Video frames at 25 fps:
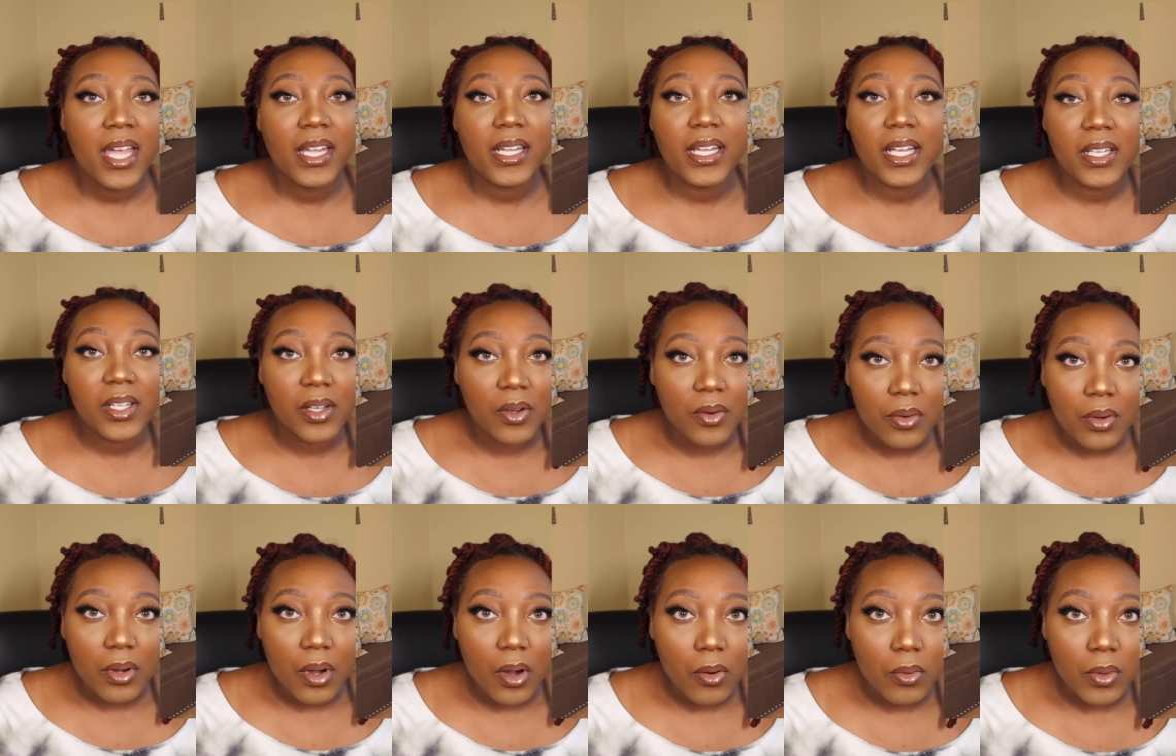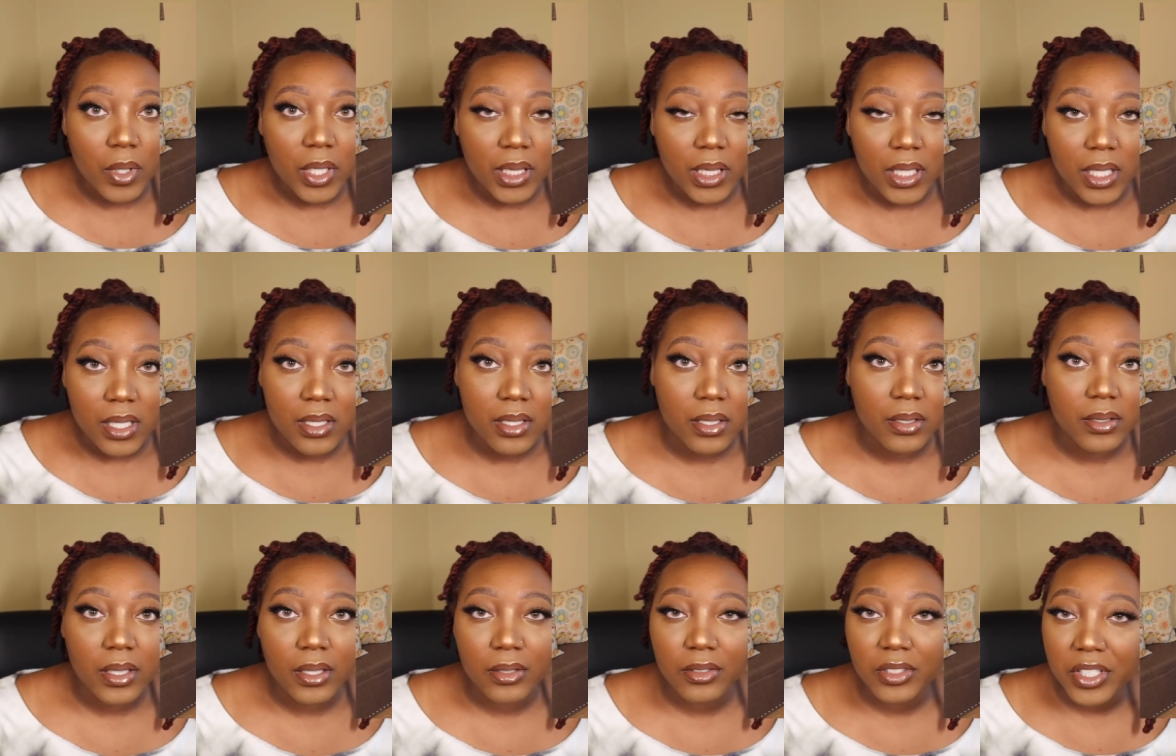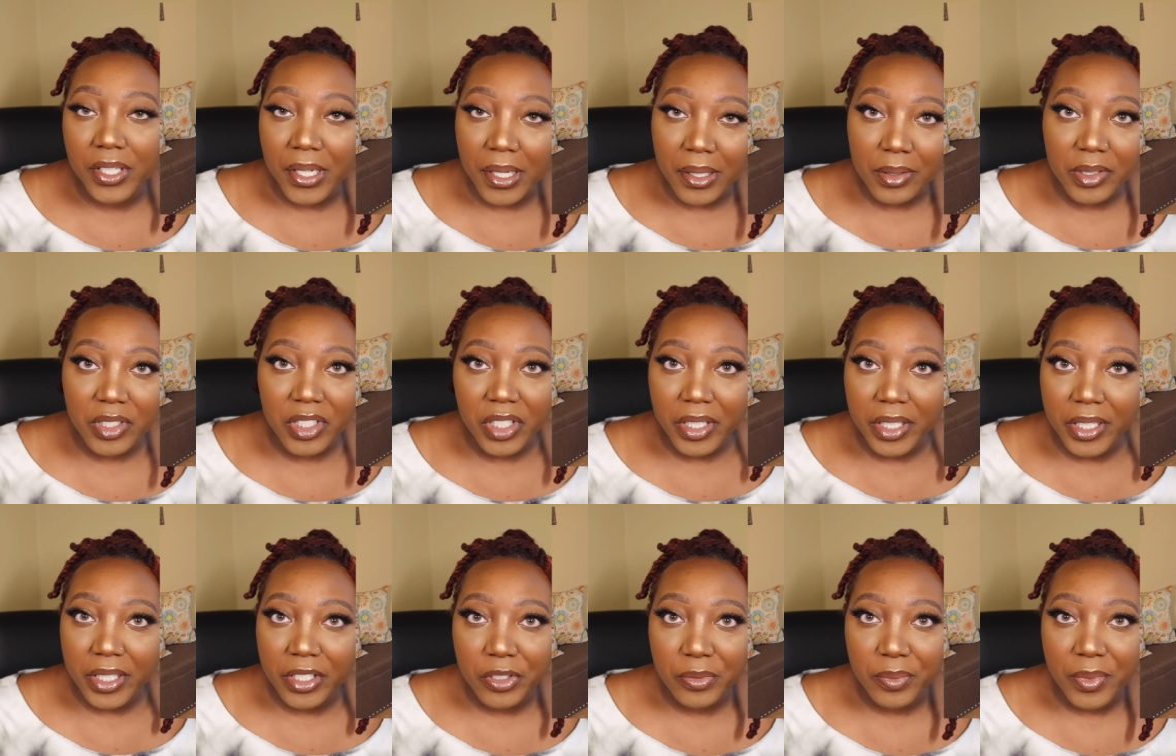They don't go with it, so don't y'all
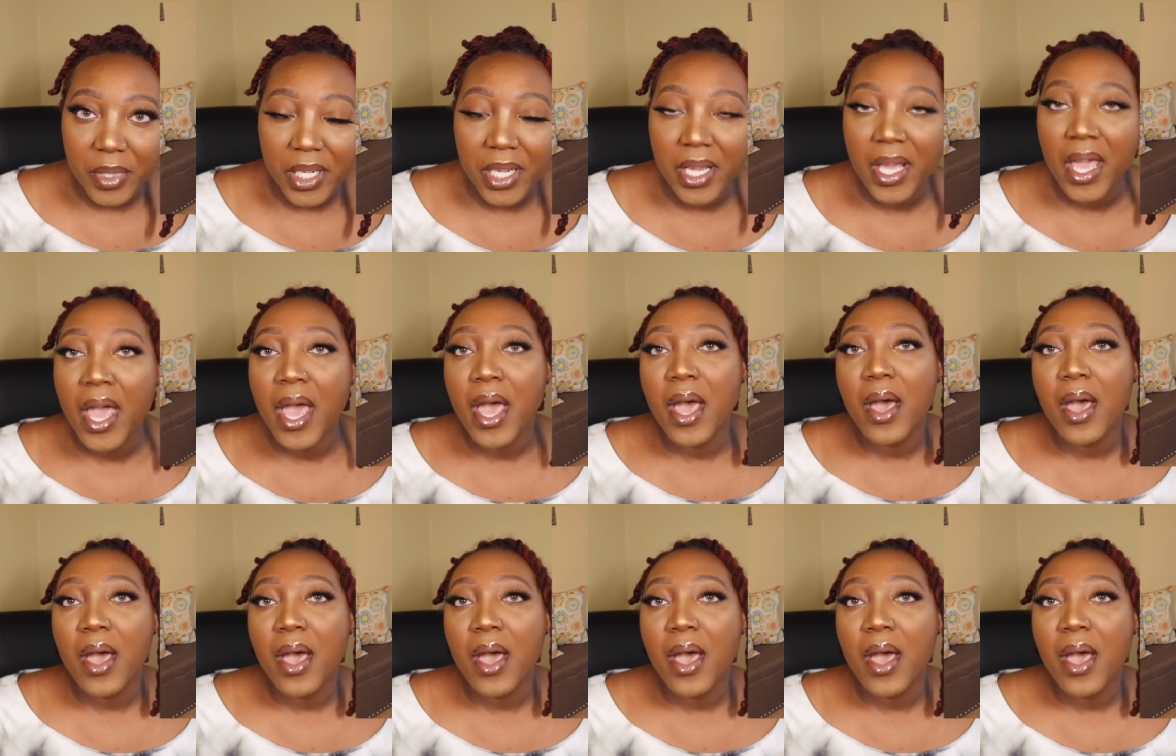judge me.